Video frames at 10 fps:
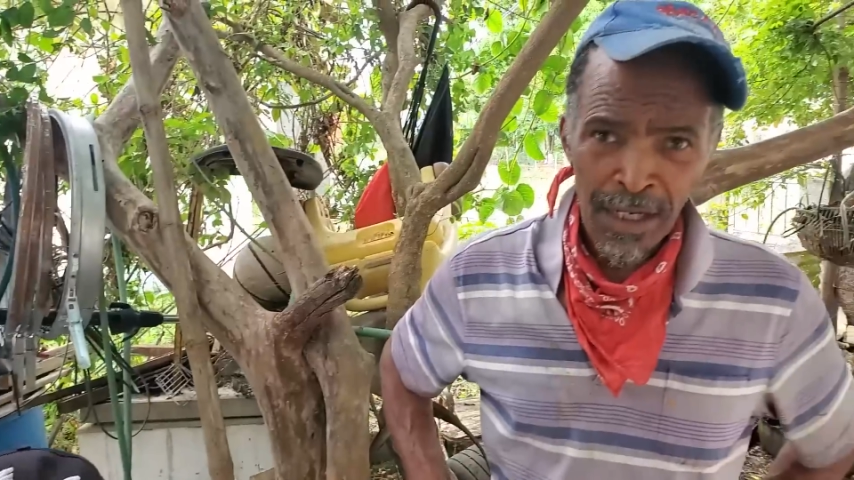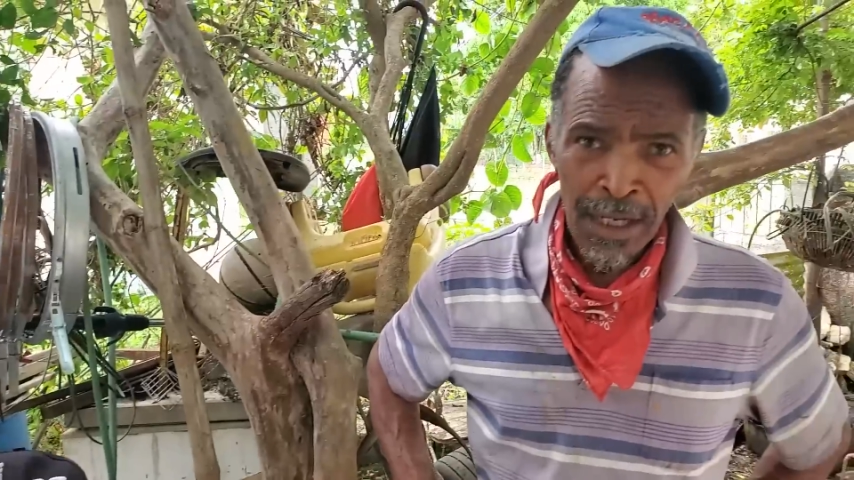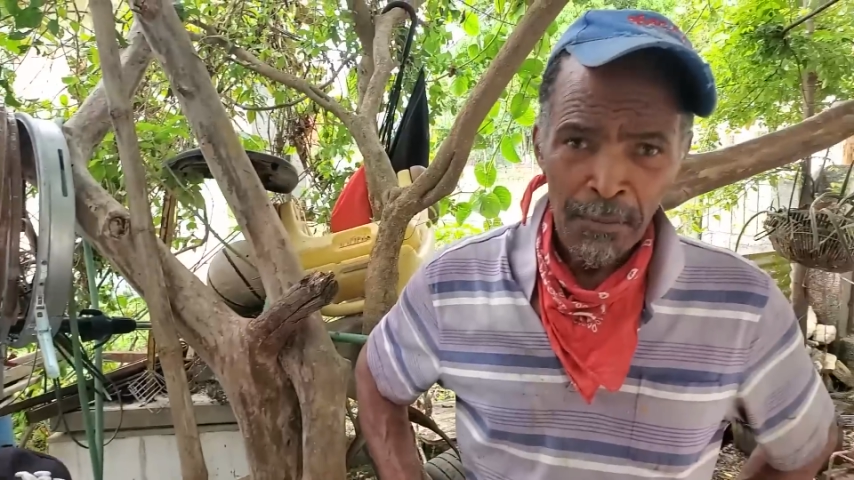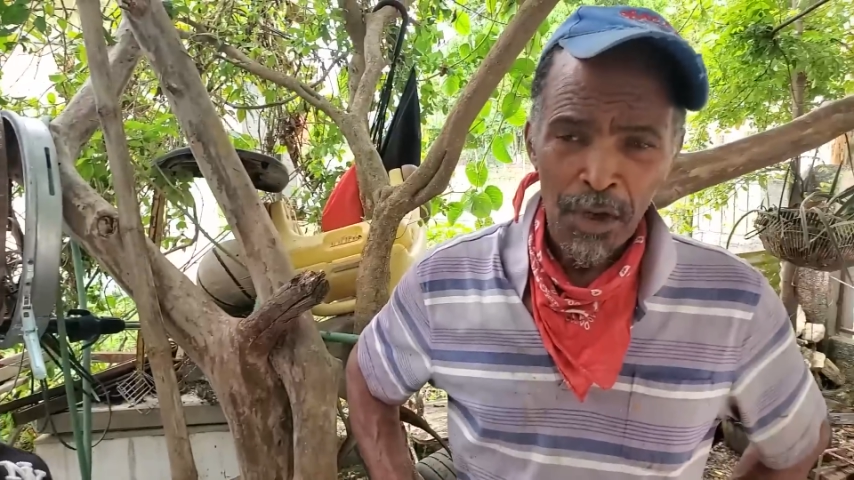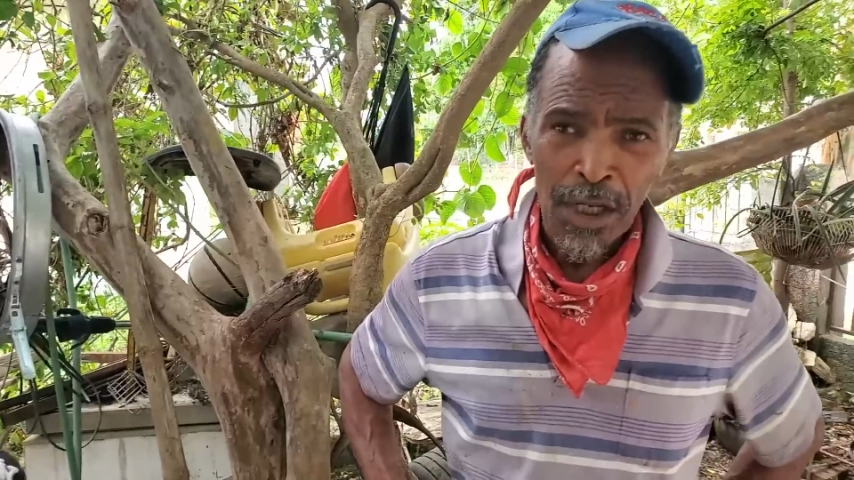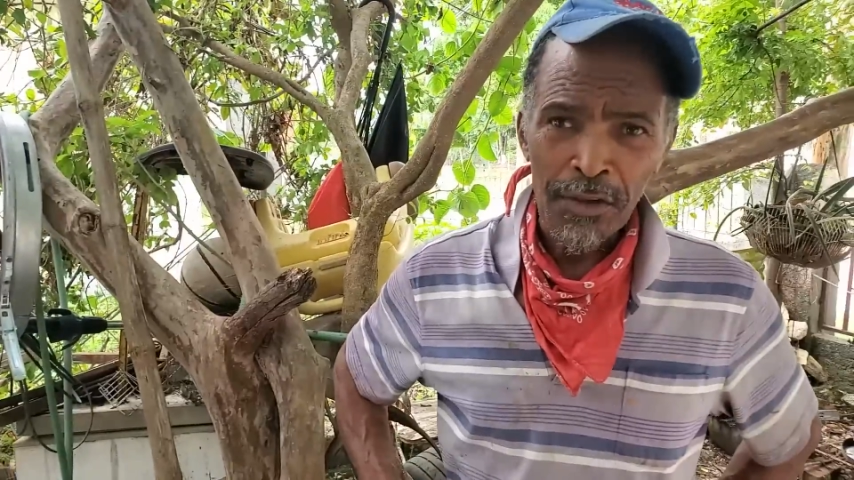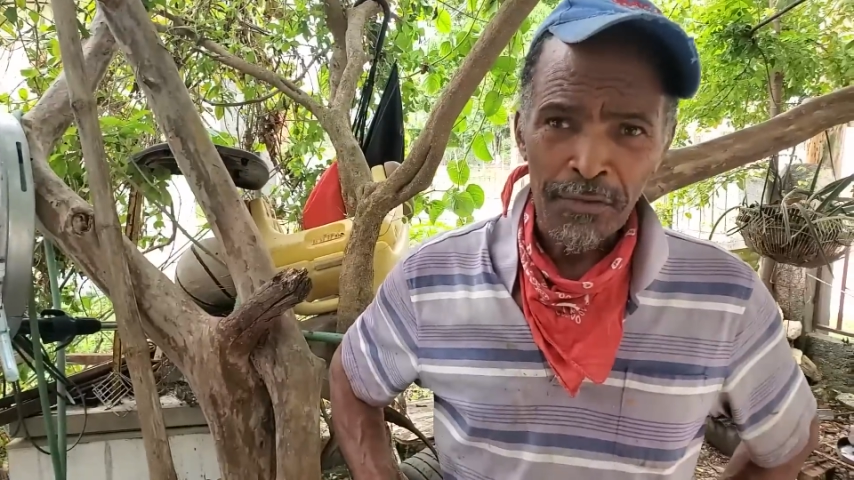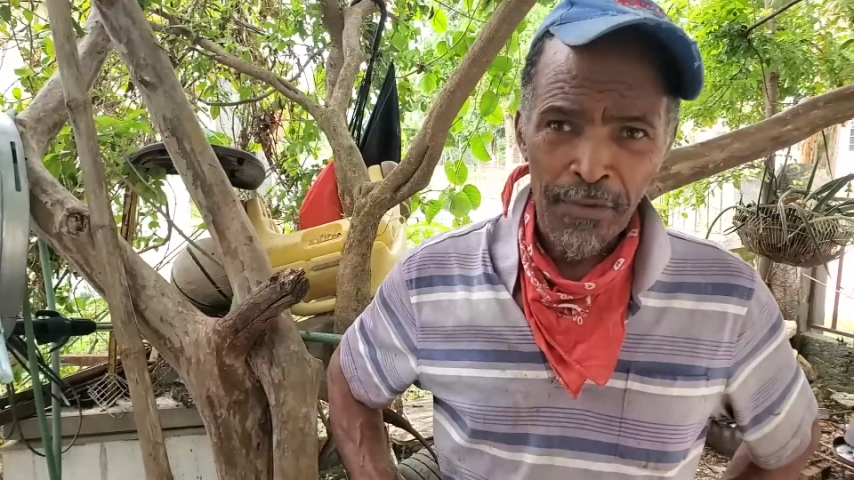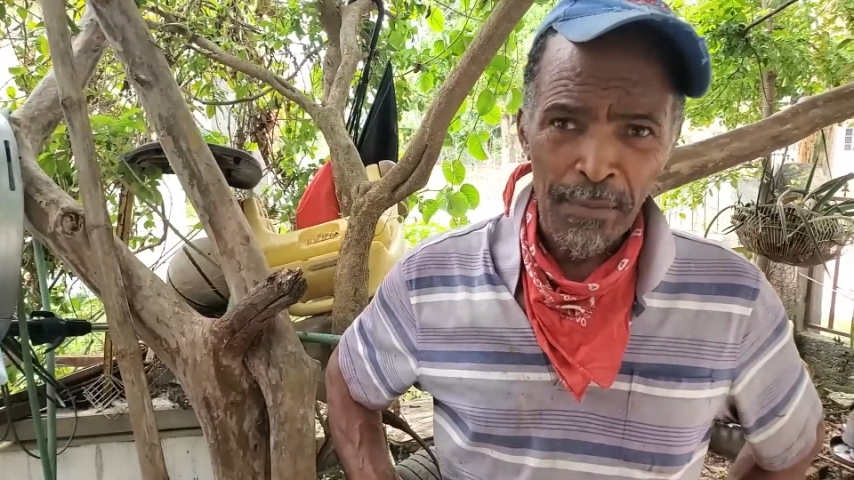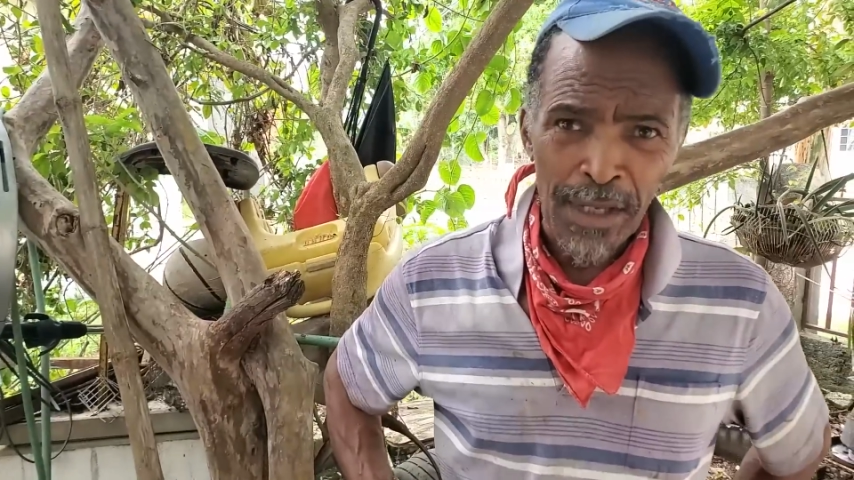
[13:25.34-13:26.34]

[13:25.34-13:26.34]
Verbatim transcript: The more, you see, for